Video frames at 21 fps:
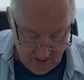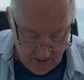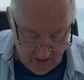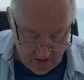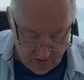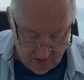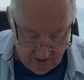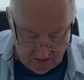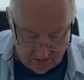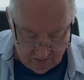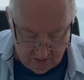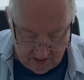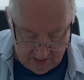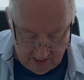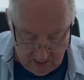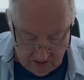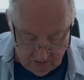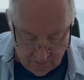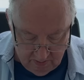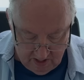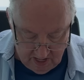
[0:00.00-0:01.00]

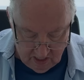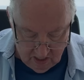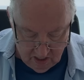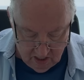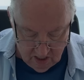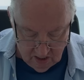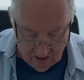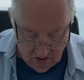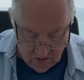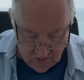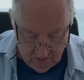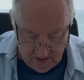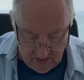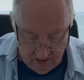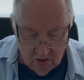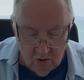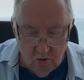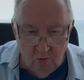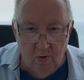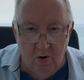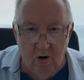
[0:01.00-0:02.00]
Transportation by car only,
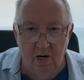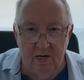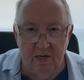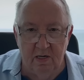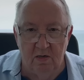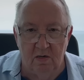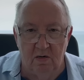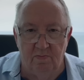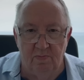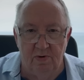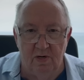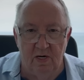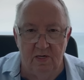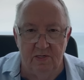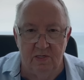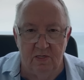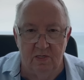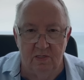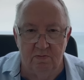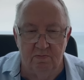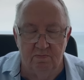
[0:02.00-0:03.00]
no walking or
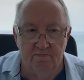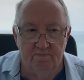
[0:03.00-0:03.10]
buses.